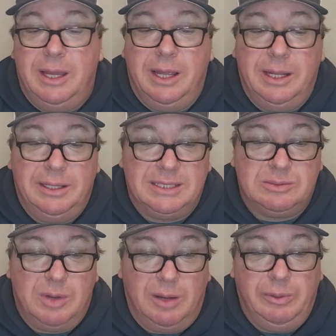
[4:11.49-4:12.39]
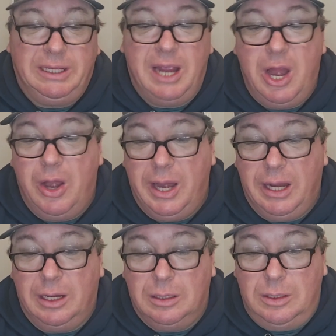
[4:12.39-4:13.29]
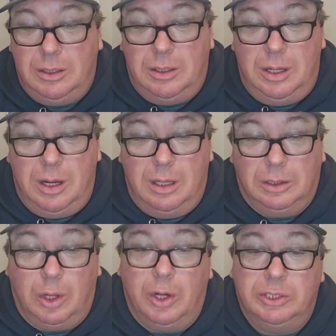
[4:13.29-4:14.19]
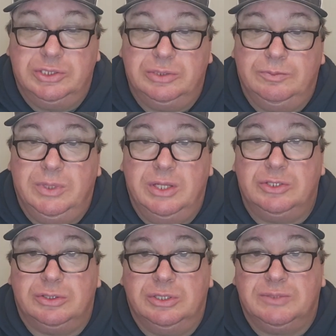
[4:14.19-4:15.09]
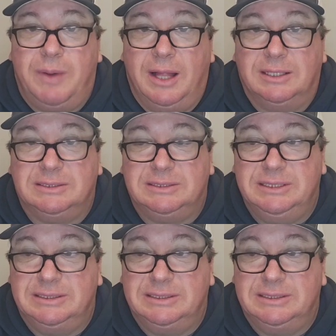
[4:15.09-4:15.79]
and that's why we carry a large insurance policy.